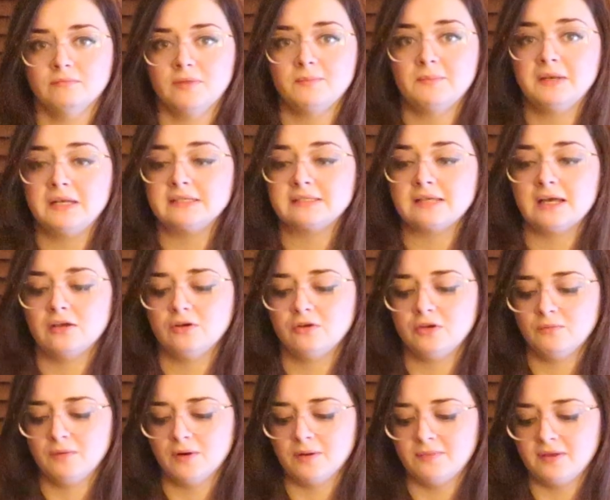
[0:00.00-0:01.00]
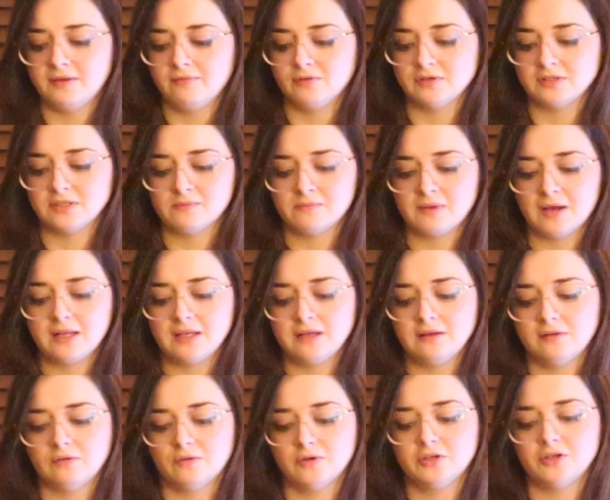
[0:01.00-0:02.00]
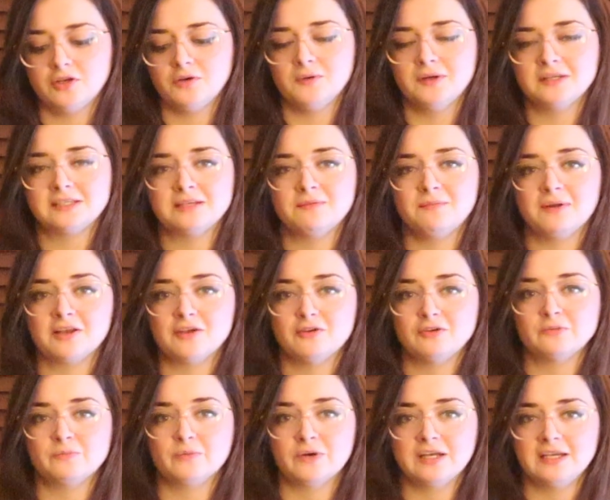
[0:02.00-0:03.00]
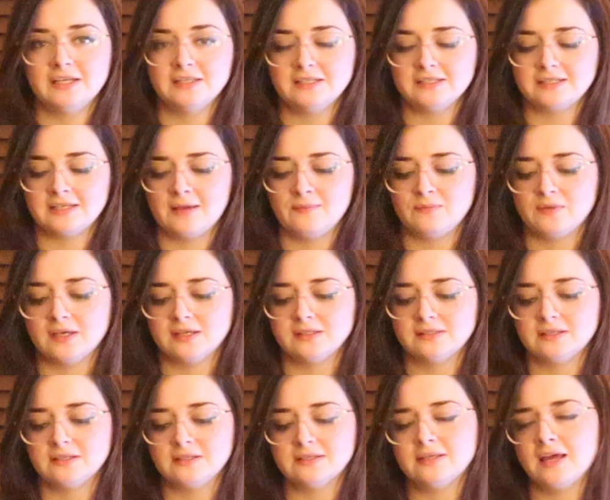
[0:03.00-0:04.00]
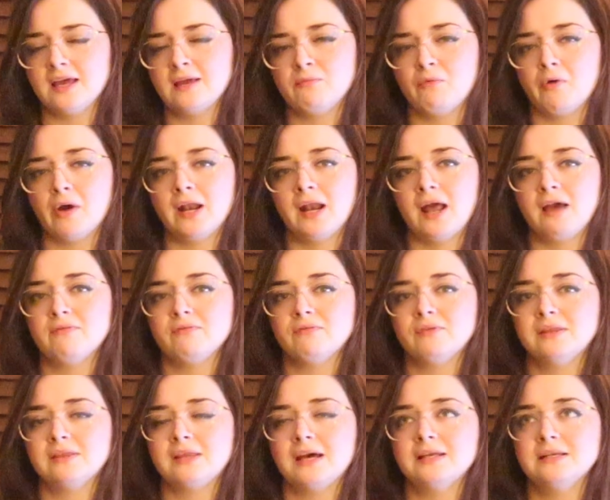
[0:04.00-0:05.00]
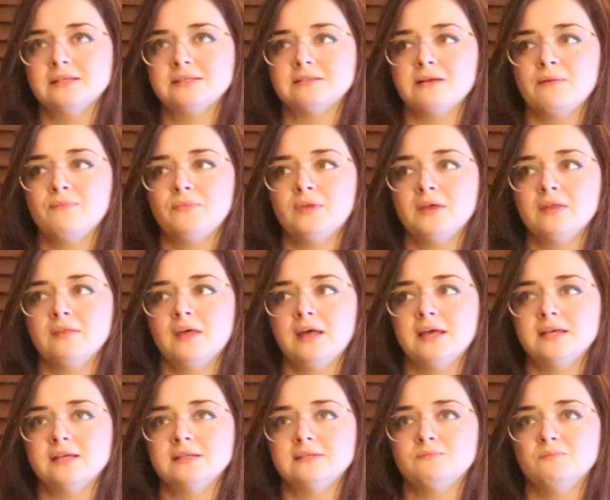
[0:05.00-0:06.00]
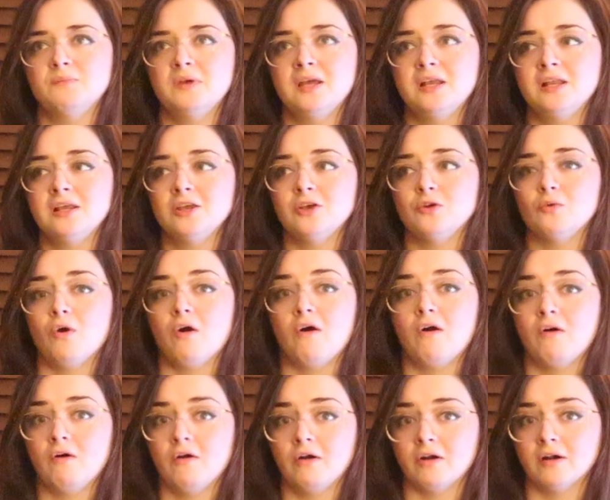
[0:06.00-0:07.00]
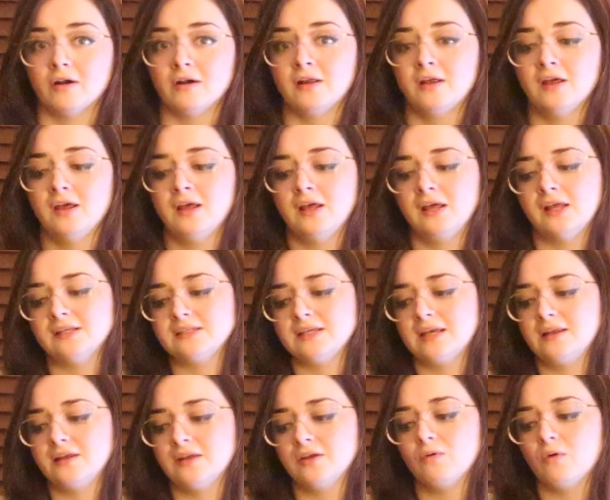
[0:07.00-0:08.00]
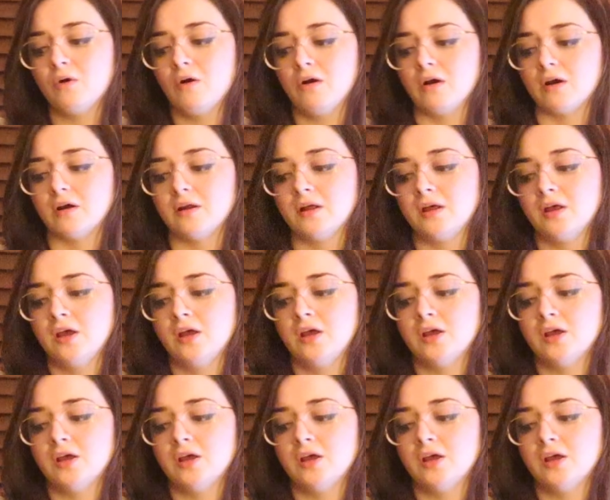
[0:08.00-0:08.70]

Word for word: I mean, is that who you want to be for somebody? Or do you want somebody who's bringing the same things to the table? And I feel like that is something that is hitting you hard. It's hitting you hard.